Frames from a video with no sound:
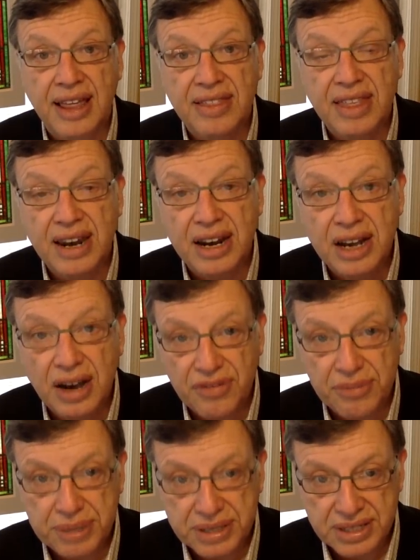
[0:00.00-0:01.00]
than a
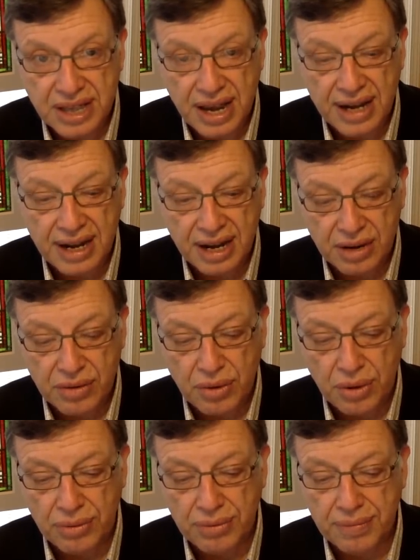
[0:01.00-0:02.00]
government side, end
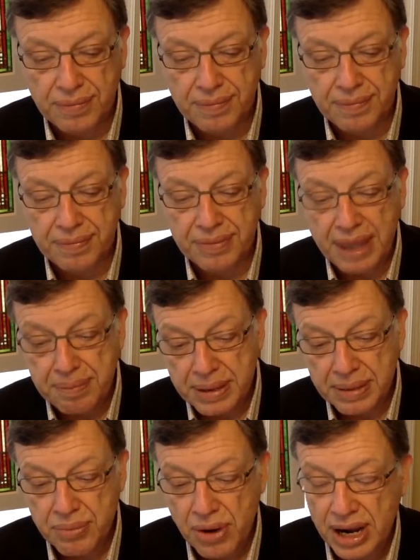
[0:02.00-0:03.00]
quote. That
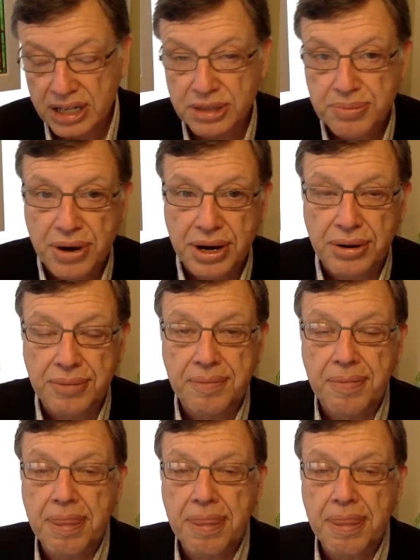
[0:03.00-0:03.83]
being Brian Springer.